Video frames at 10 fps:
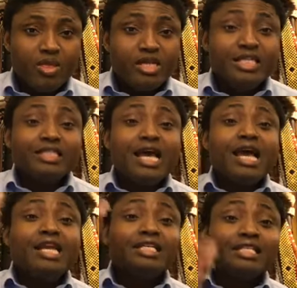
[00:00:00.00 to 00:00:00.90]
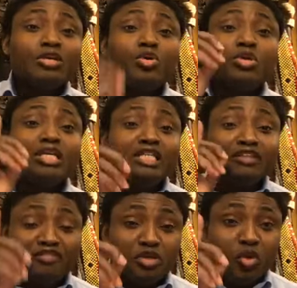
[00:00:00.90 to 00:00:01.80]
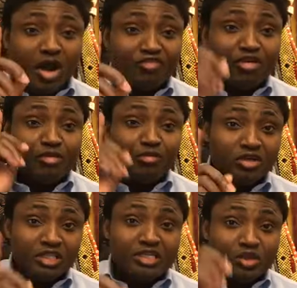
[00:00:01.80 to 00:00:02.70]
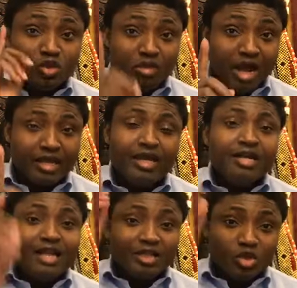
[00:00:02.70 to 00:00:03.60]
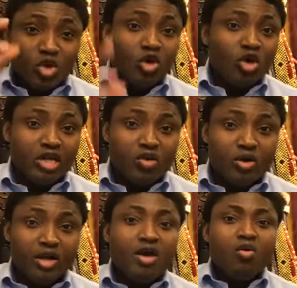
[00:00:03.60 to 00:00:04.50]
Is there any single individual from Ebonyi State to Mahe that own oil well?